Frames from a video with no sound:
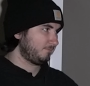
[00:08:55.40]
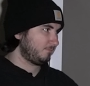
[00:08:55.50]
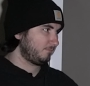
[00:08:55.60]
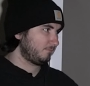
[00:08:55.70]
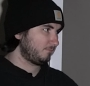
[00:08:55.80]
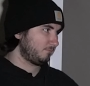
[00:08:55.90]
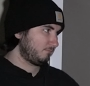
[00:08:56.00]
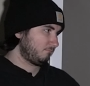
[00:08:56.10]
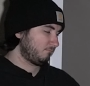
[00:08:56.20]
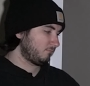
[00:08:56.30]

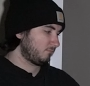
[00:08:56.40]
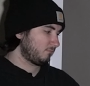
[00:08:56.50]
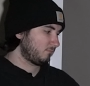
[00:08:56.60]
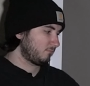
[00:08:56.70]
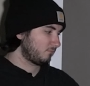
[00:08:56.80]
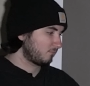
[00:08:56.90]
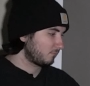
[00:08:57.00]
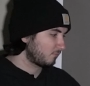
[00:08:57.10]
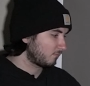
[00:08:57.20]
(silence)